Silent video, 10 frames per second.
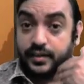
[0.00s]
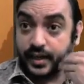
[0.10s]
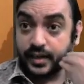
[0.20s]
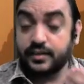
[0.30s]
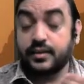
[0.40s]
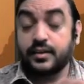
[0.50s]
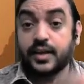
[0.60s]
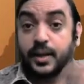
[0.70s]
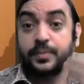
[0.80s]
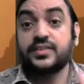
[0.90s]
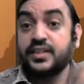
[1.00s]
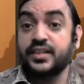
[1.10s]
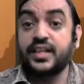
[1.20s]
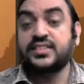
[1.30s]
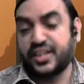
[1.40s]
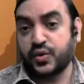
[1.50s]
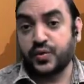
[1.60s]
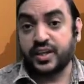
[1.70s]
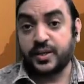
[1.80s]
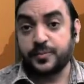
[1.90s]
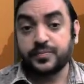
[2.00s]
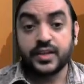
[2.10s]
debt representing security.